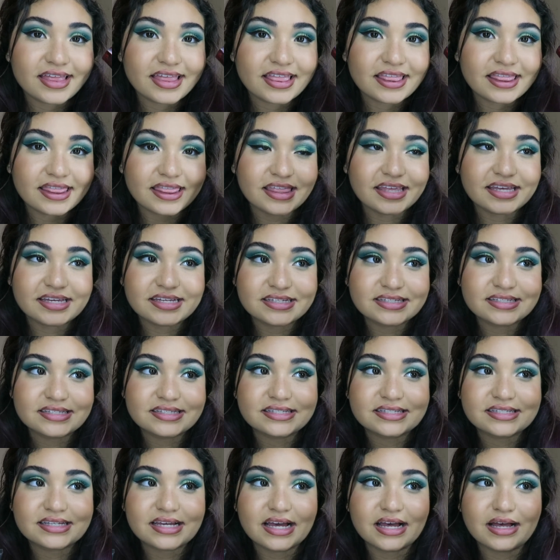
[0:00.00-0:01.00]

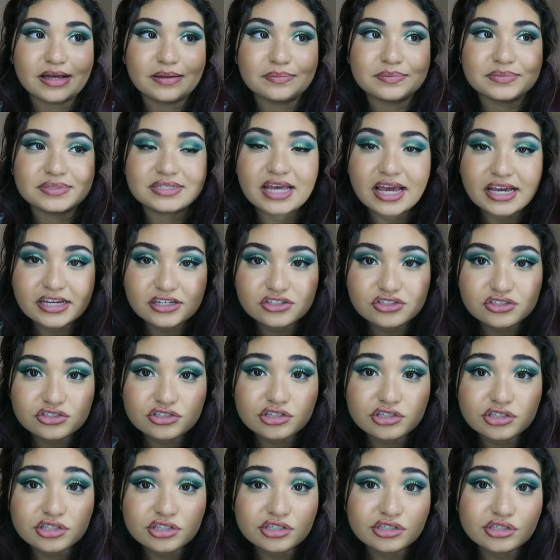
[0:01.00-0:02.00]
this
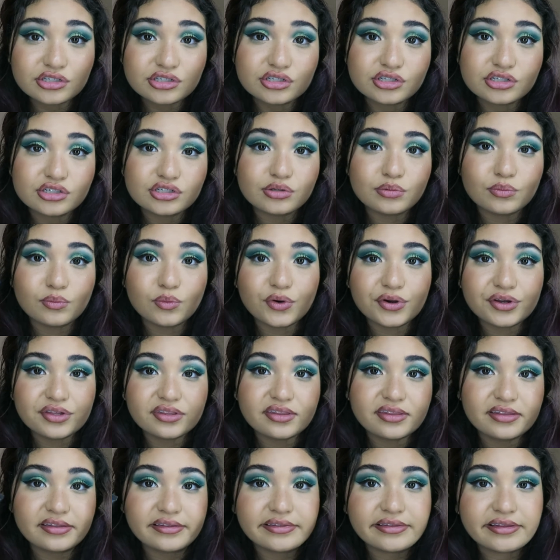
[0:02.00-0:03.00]
texture more
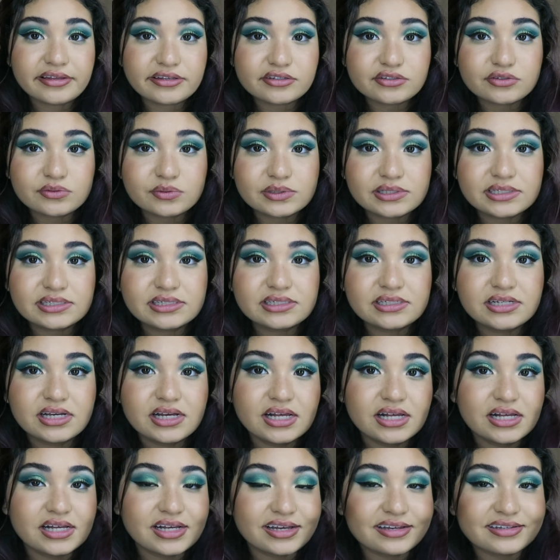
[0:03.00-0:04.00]
than this one,
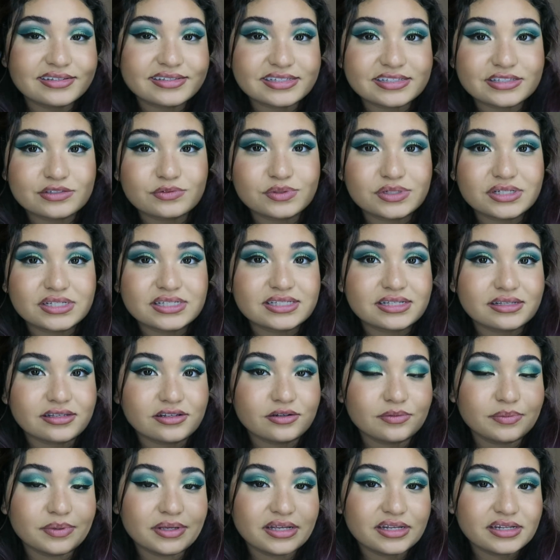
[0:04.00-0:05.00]
because this one is a
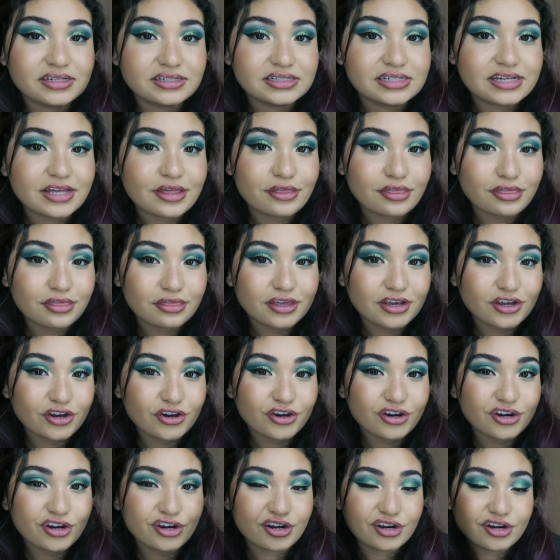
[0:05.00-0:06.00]
little bit
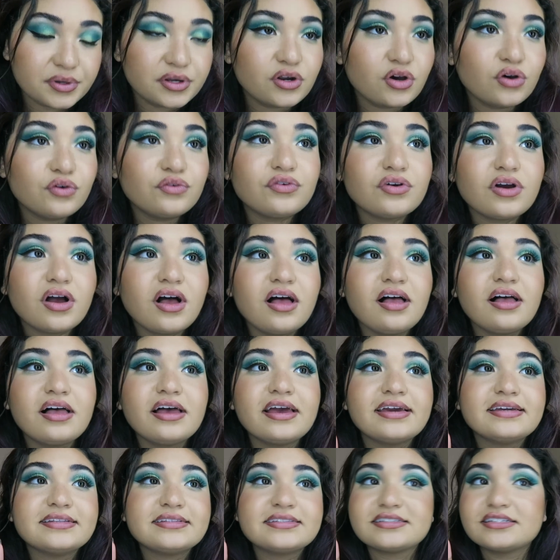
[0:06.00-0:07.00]
thicker. But
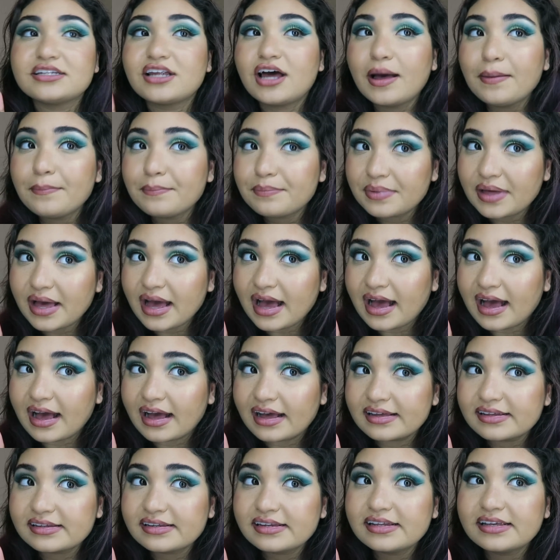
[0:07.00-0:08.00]
overall, it's not
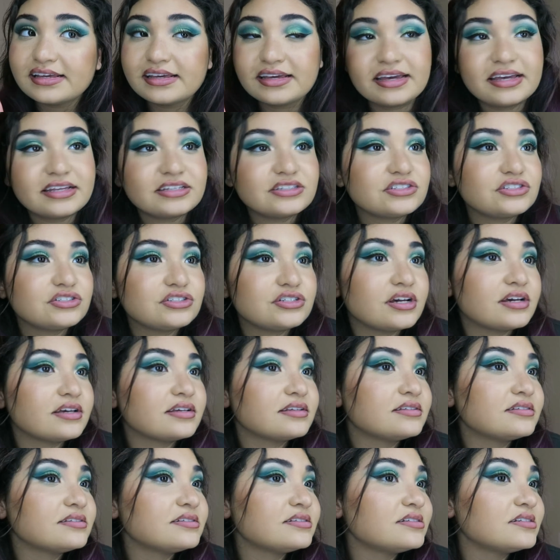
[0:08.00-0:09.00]
bad. It's
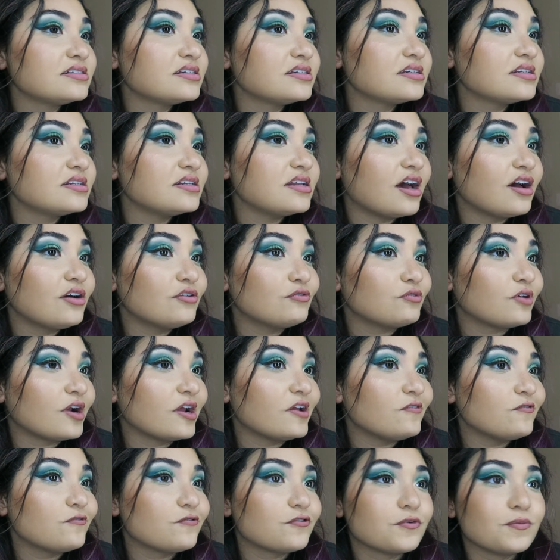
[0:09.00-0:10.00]
just not
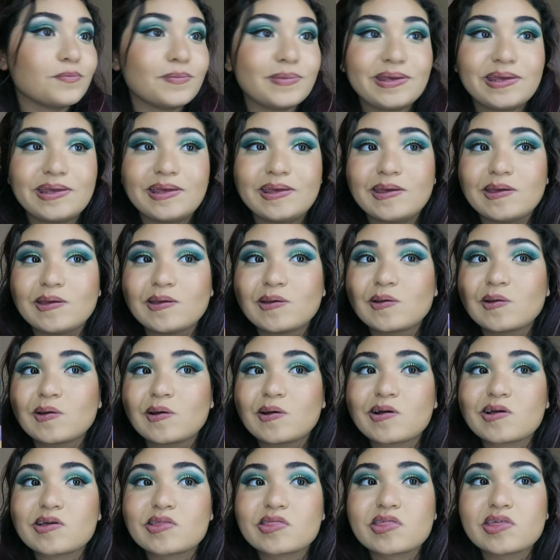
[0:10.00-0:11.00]
right for me,
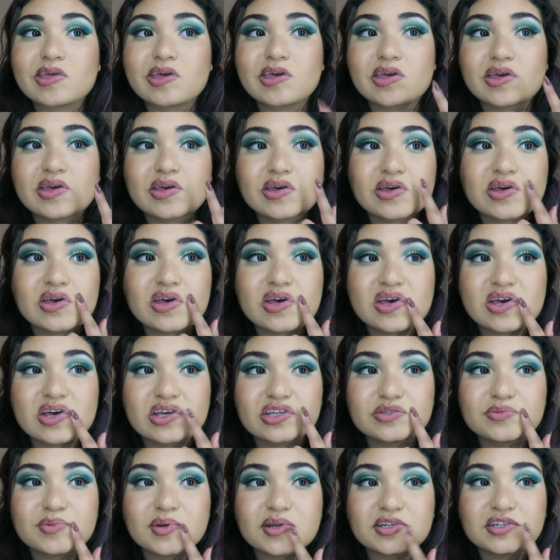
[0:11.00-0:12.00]
I think,
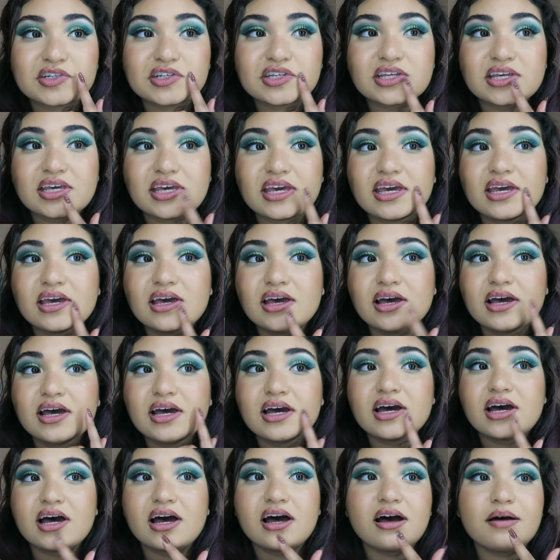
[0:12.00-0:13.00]
especially
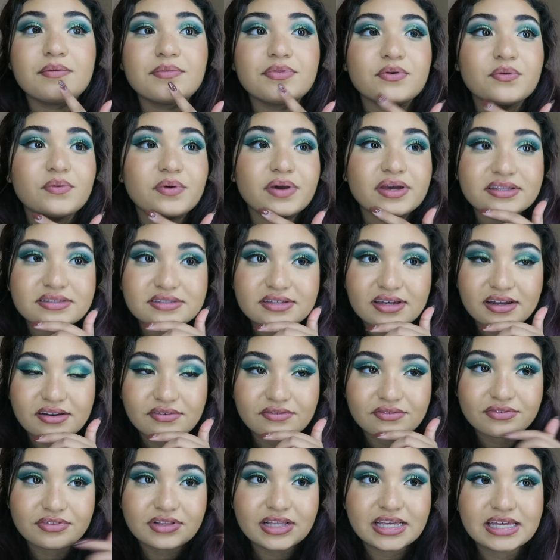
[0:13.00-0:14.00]
the way it's
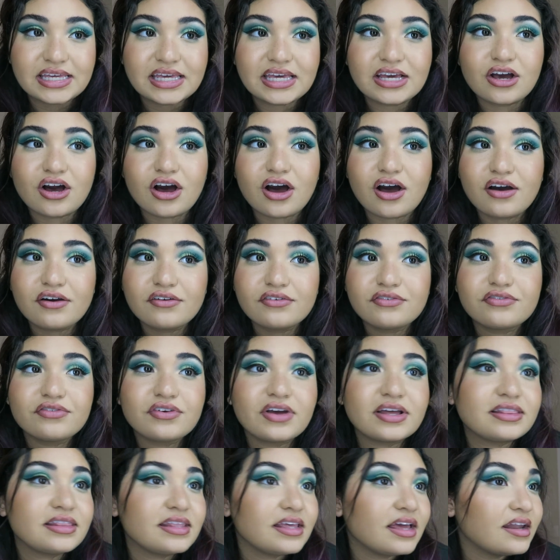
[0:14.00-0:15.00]
kind of flaking off
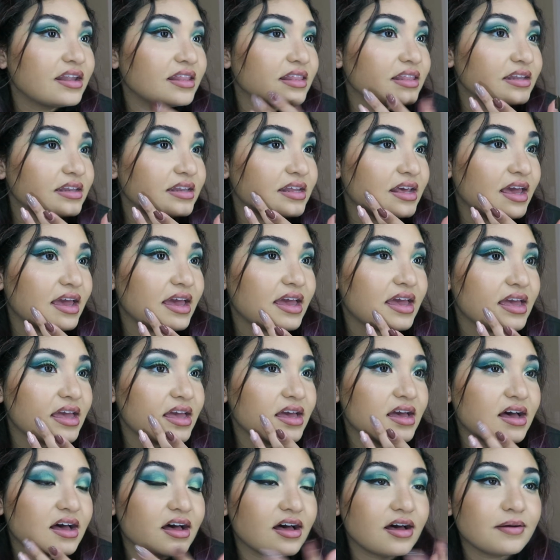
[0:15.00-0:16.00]
at the end of the
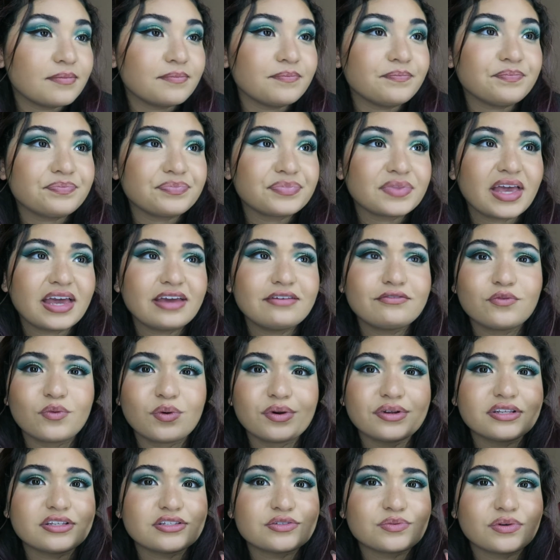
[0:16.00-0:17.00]
day. I've
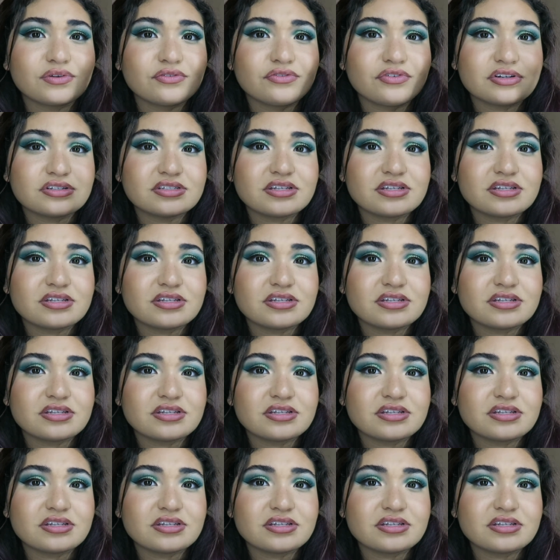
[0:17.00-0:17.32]
worn this one for